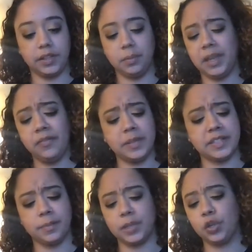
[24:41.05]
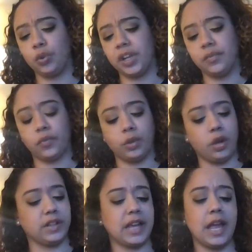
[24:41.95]
And it may have been something you were in for a
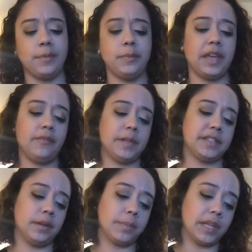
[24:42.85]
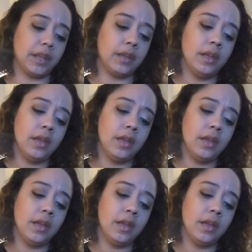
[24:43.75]
long time. It may have been something